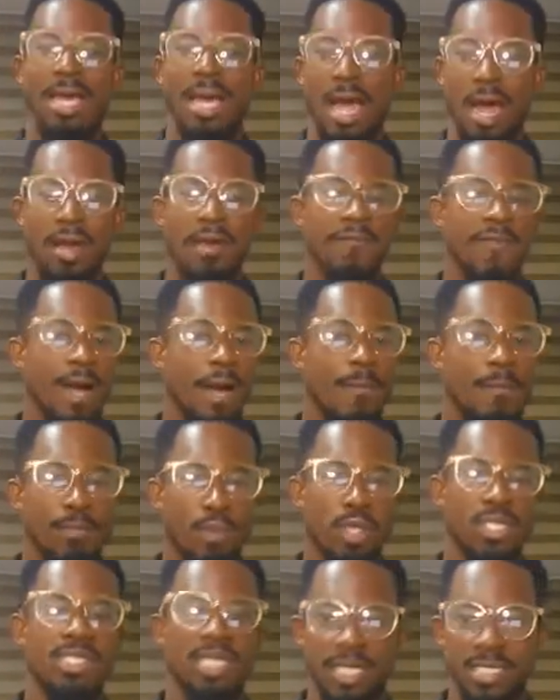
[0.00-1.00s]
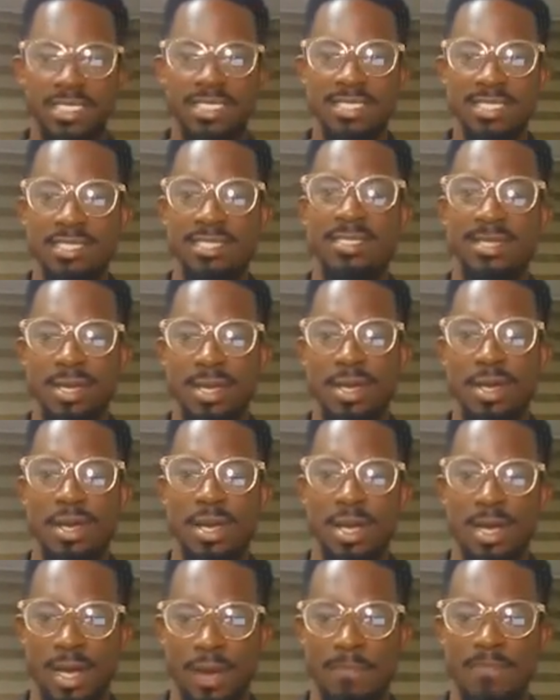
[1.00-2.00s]
However, broadcasting
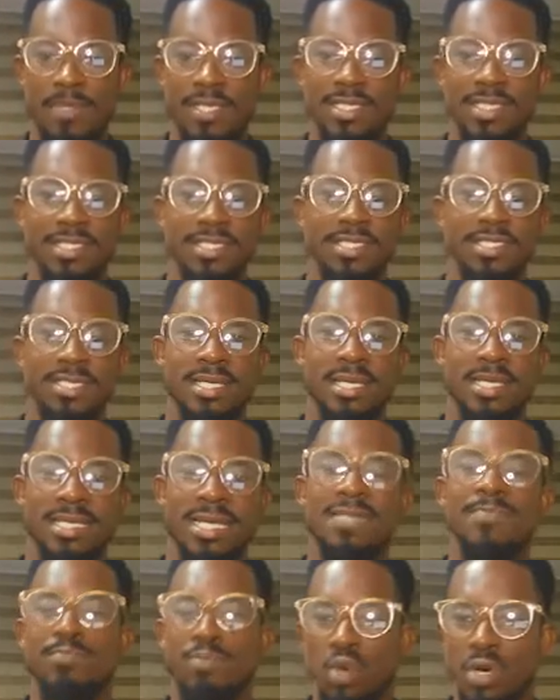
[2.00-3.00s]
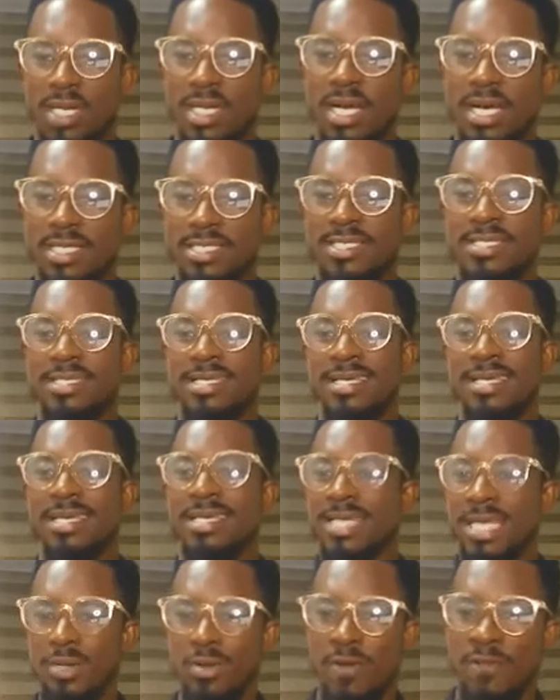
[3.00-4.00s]
companies that broadcast
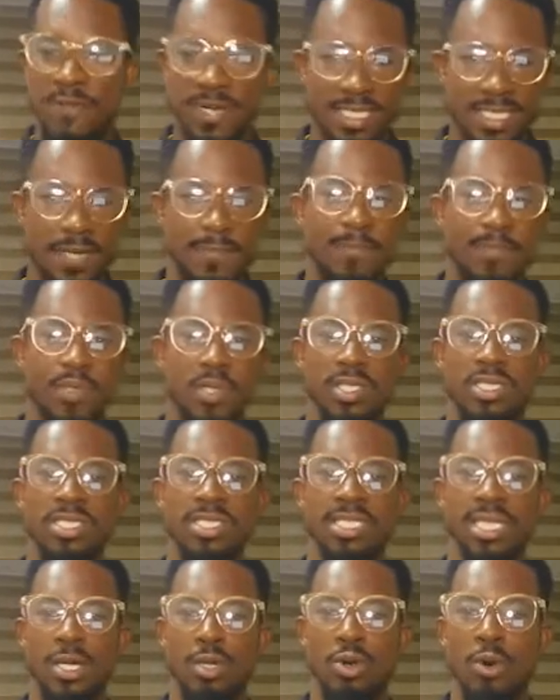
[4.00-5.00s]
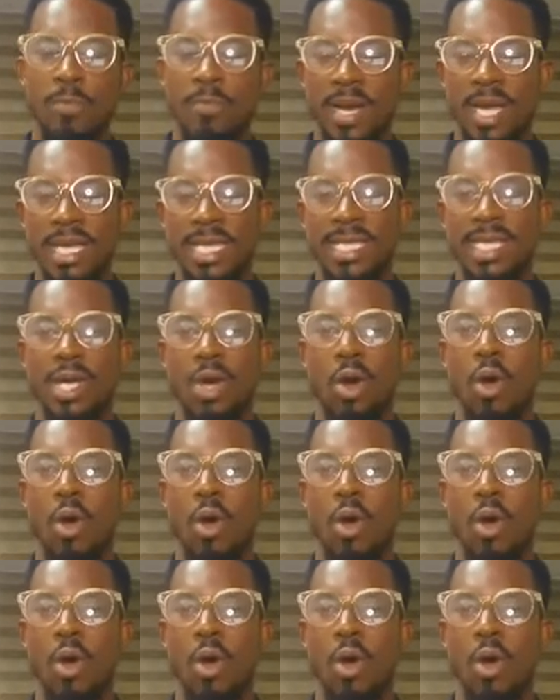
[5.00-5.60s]
the UEFA Champions League, the Europa League,